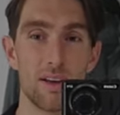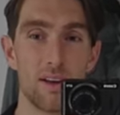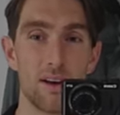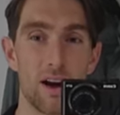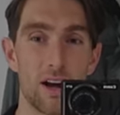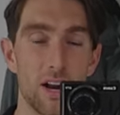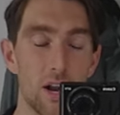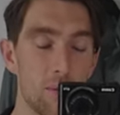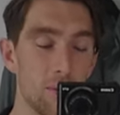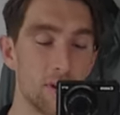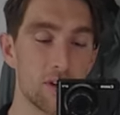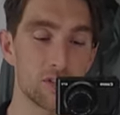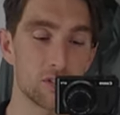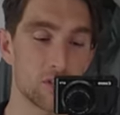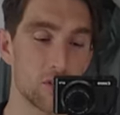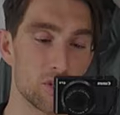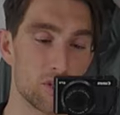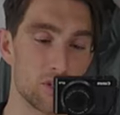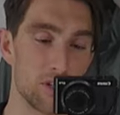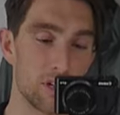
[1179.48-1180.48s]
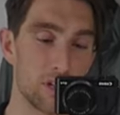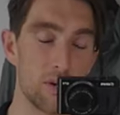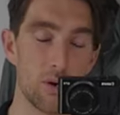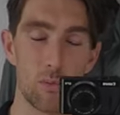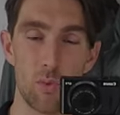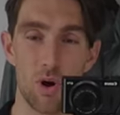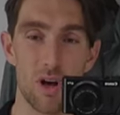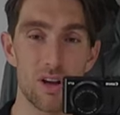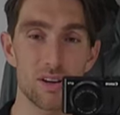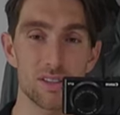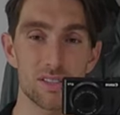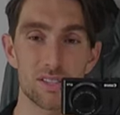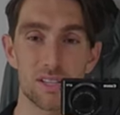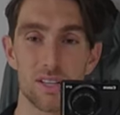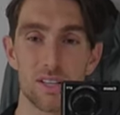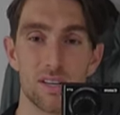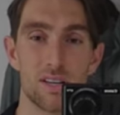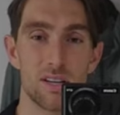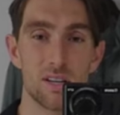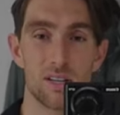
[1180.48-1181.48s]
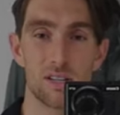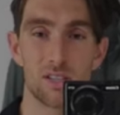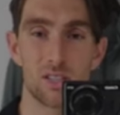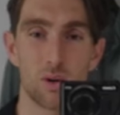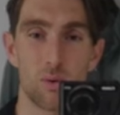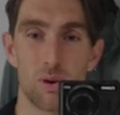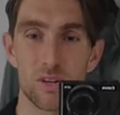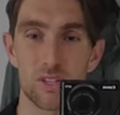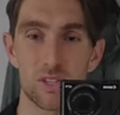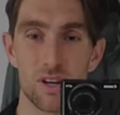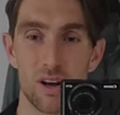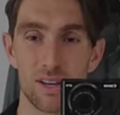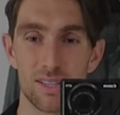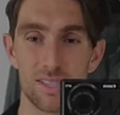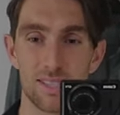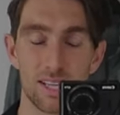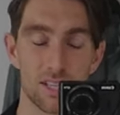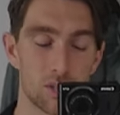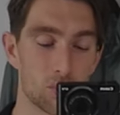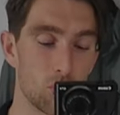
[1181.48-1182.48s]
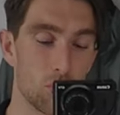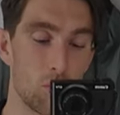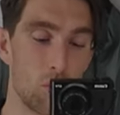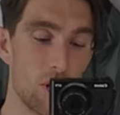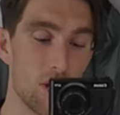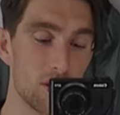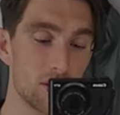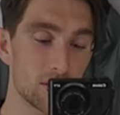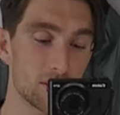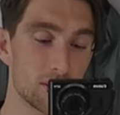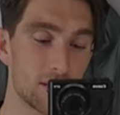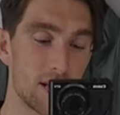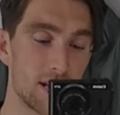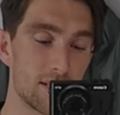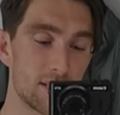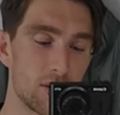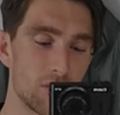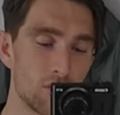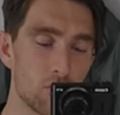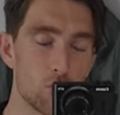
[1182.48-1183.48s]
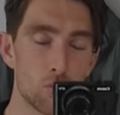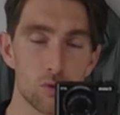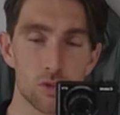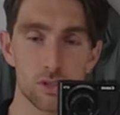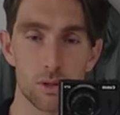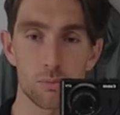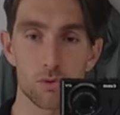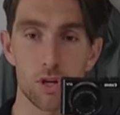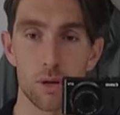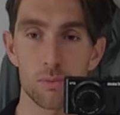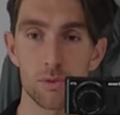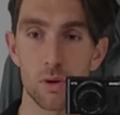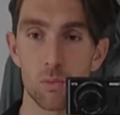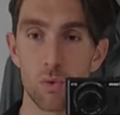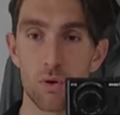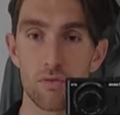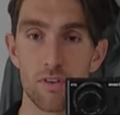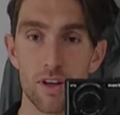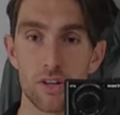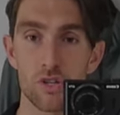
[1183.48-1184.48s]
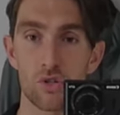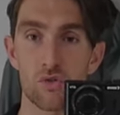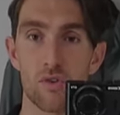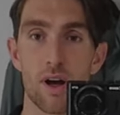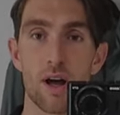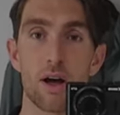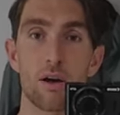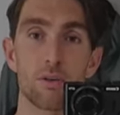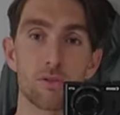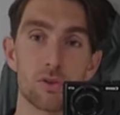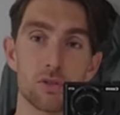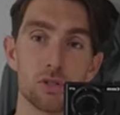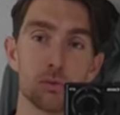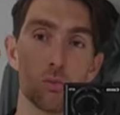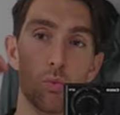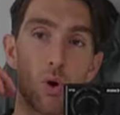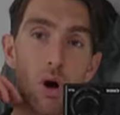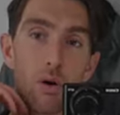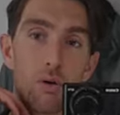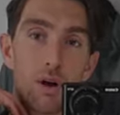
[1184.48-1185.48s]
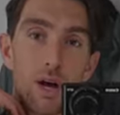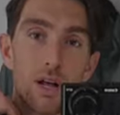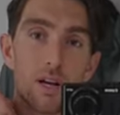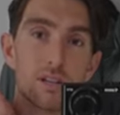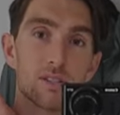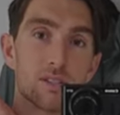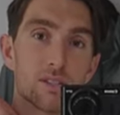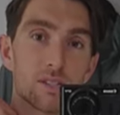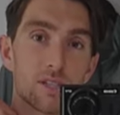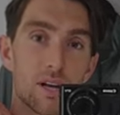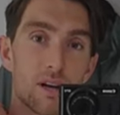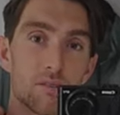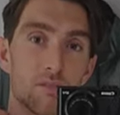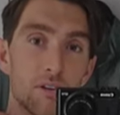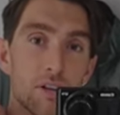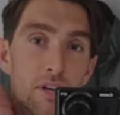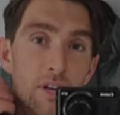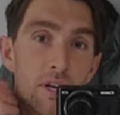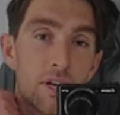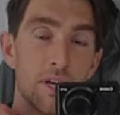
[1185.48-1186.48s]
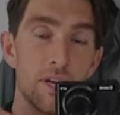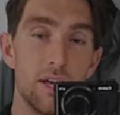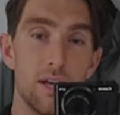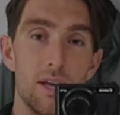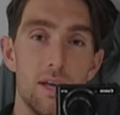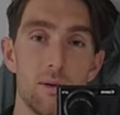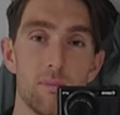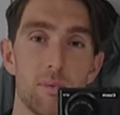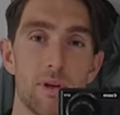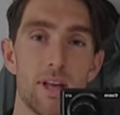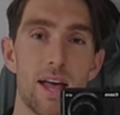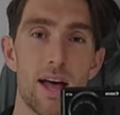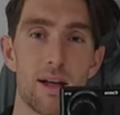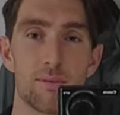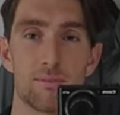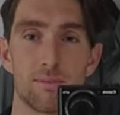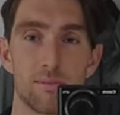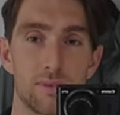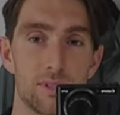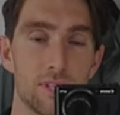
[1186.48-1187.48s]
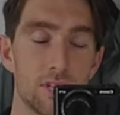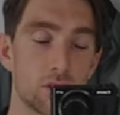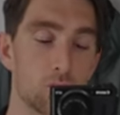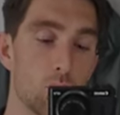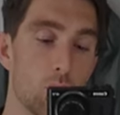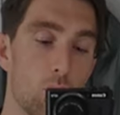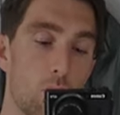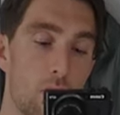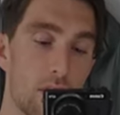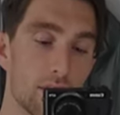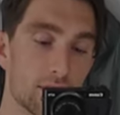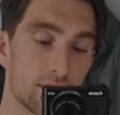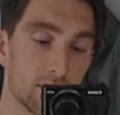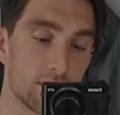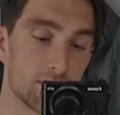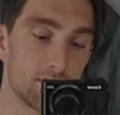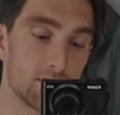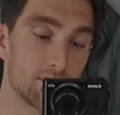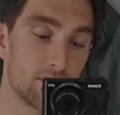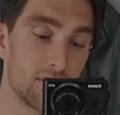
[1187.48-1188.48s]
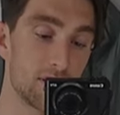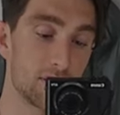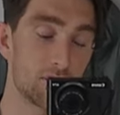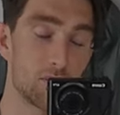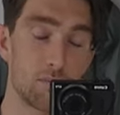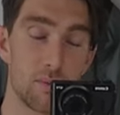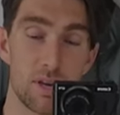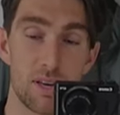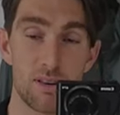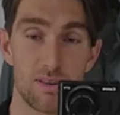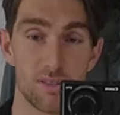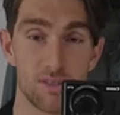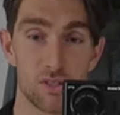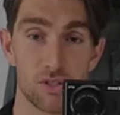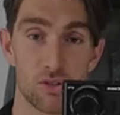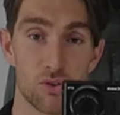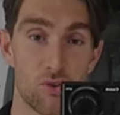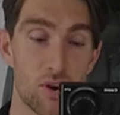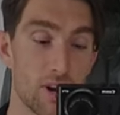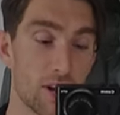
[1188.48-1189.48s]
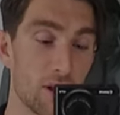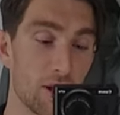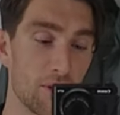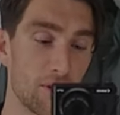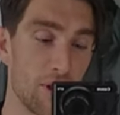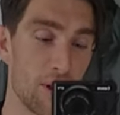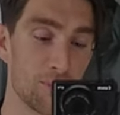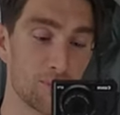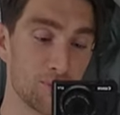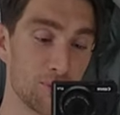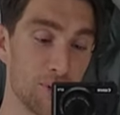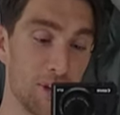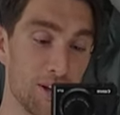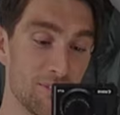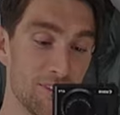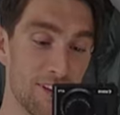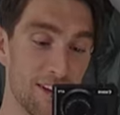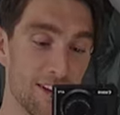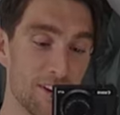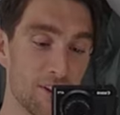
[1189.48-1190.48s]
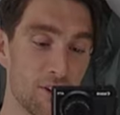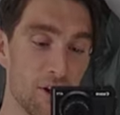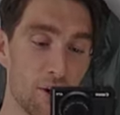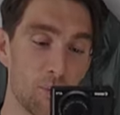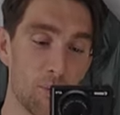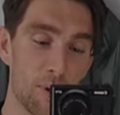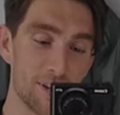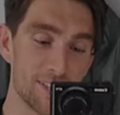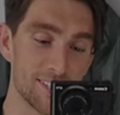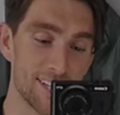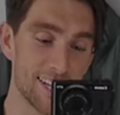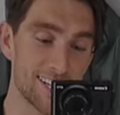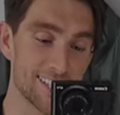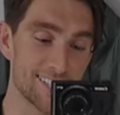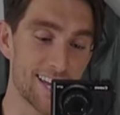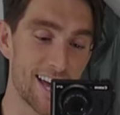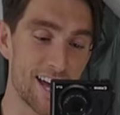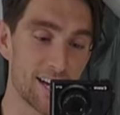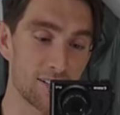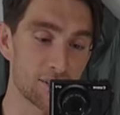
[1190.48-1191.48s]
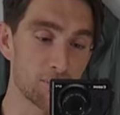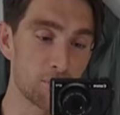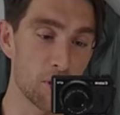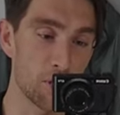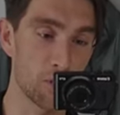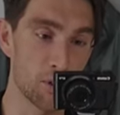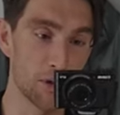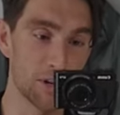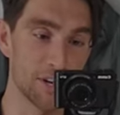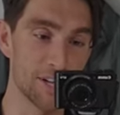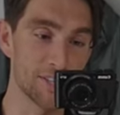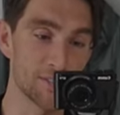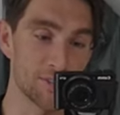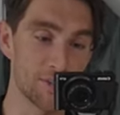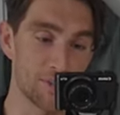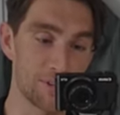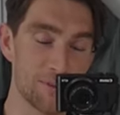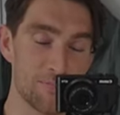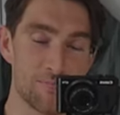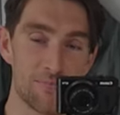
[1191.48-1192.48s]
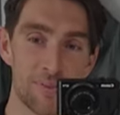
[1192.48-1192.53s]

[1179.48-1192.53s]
I know it looks good and I know it works. So I stick to what works. And of course, sometimes I will venture out and do some wild colors and stuff. But yeah, stick to what works, and this for me is just a great colour and I absolutely love it, and I can't wait to get a tan because I'm going on holiday soon.